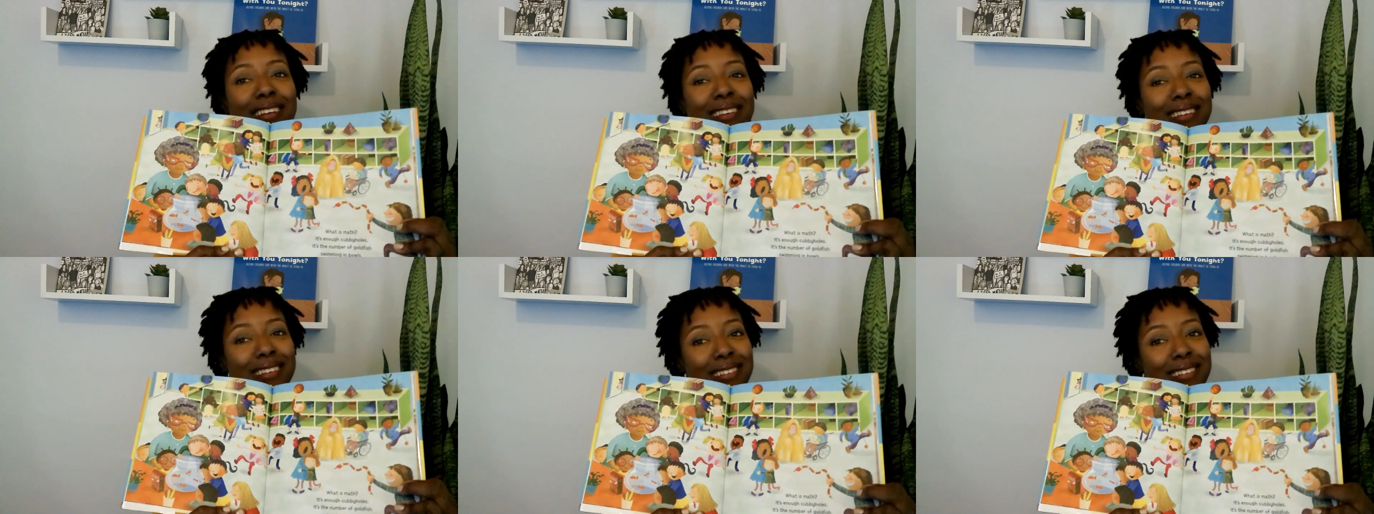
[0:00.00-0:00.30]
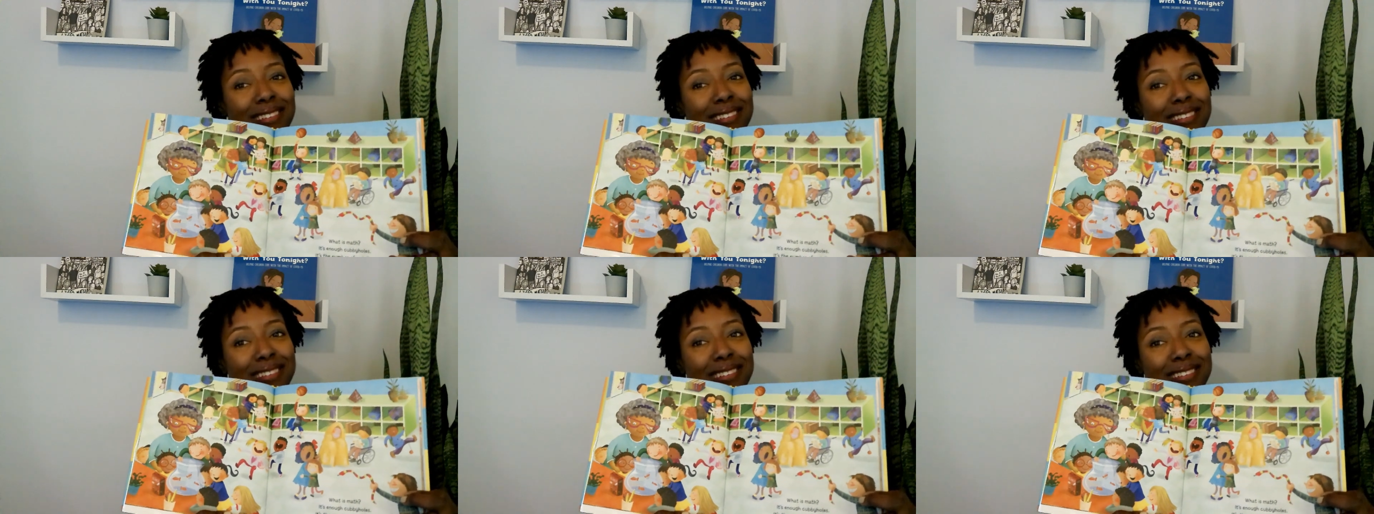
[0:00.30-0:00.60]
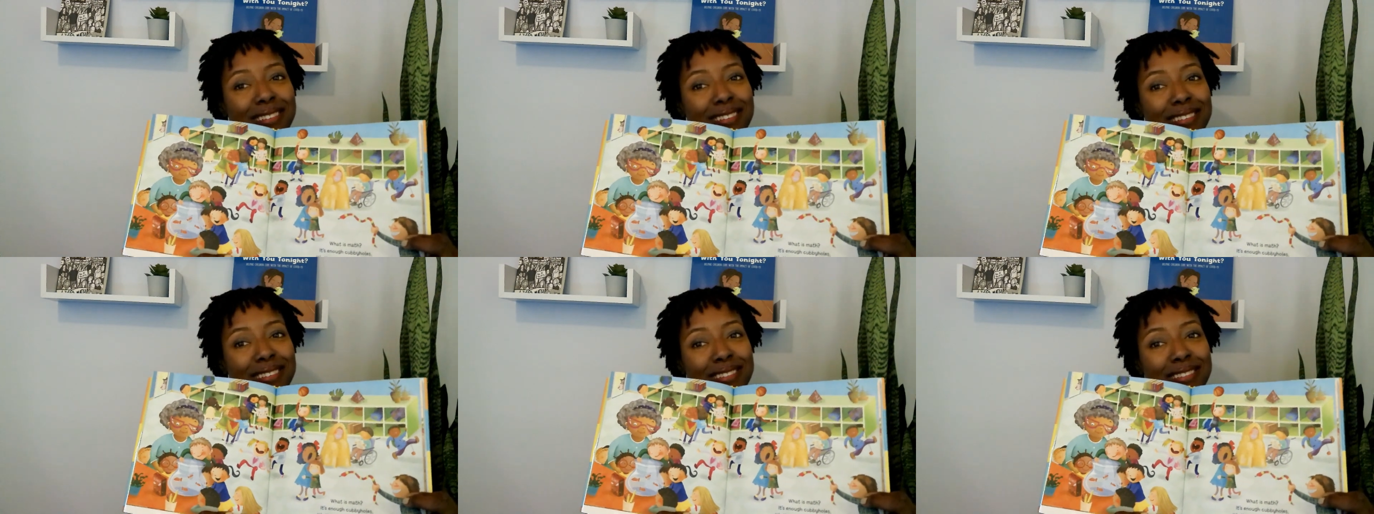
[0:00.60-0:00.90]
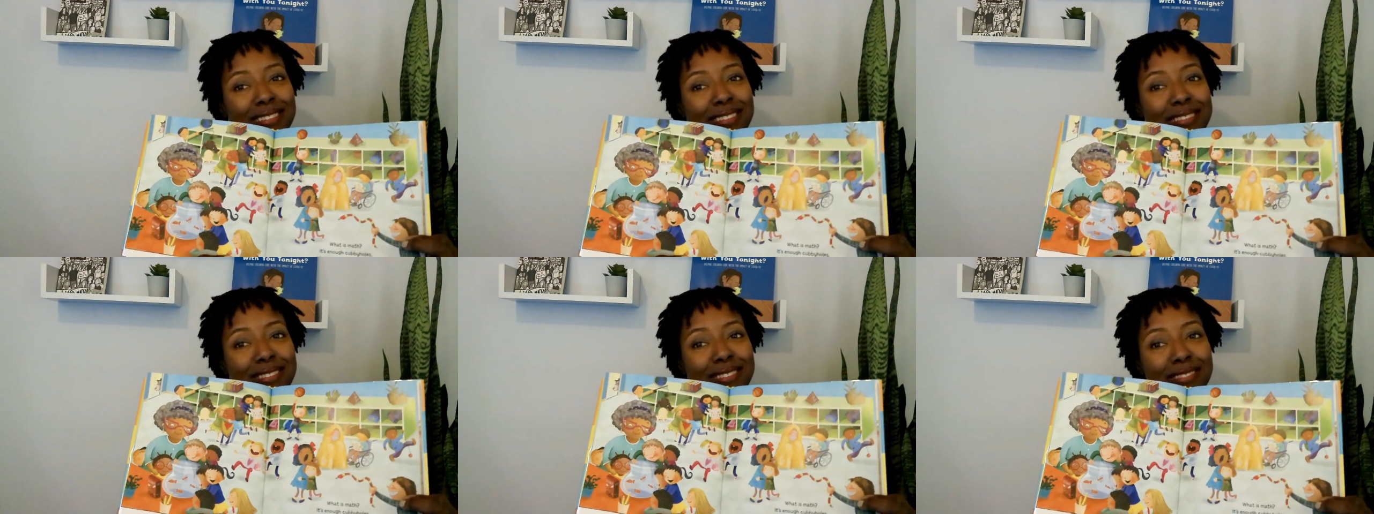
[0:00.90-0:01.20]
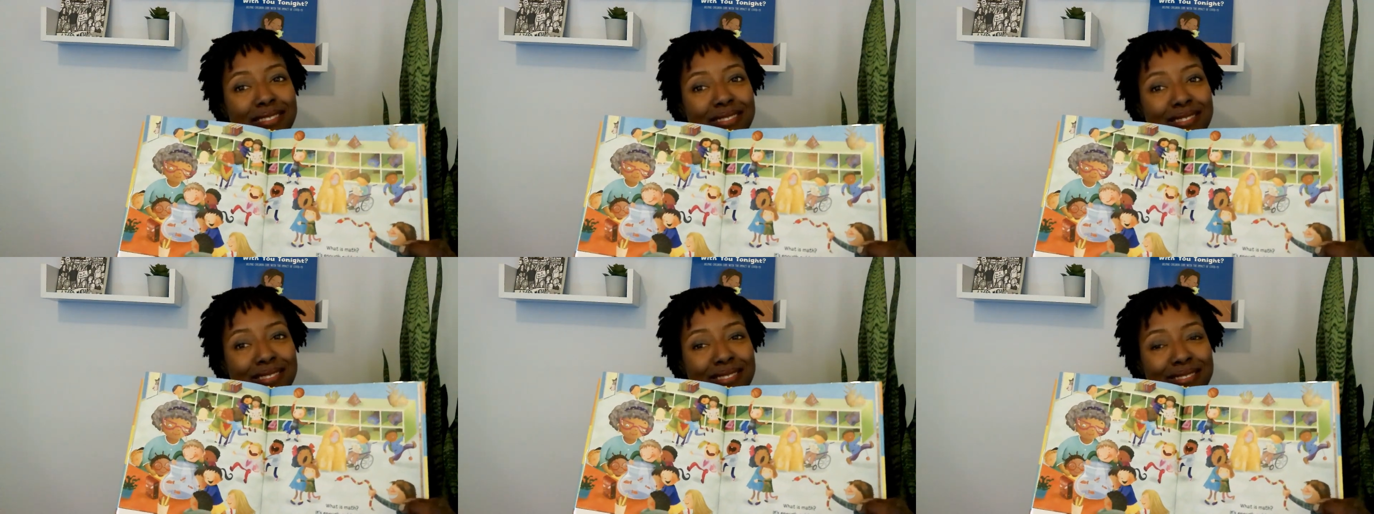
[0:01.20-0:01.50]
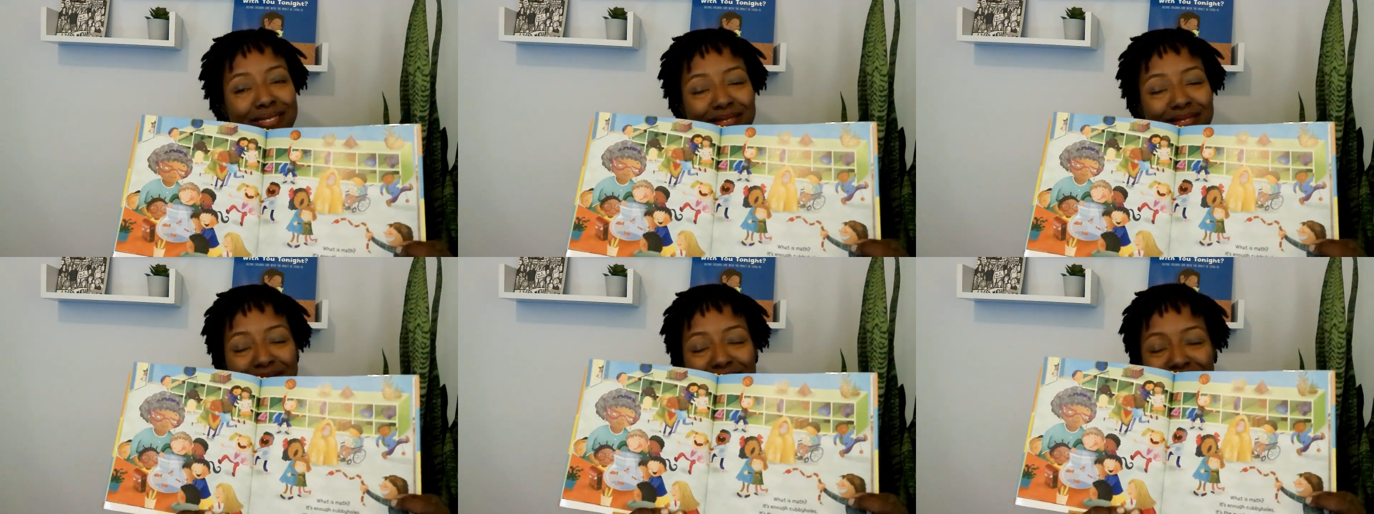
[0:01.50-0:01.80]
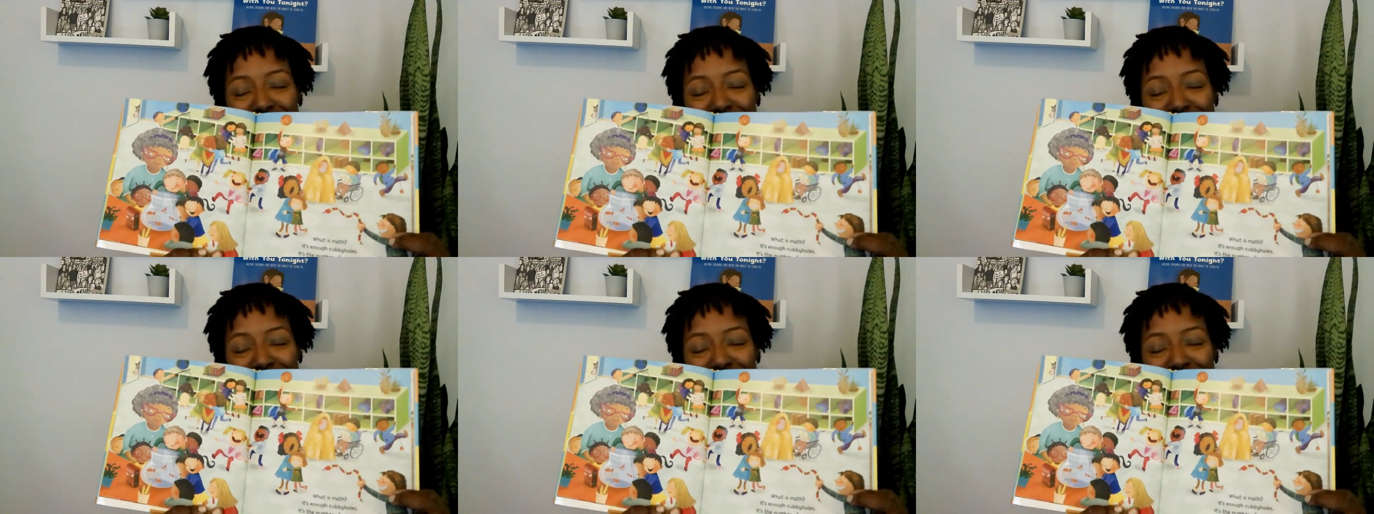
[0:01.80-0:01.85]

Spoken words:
Nothing is said.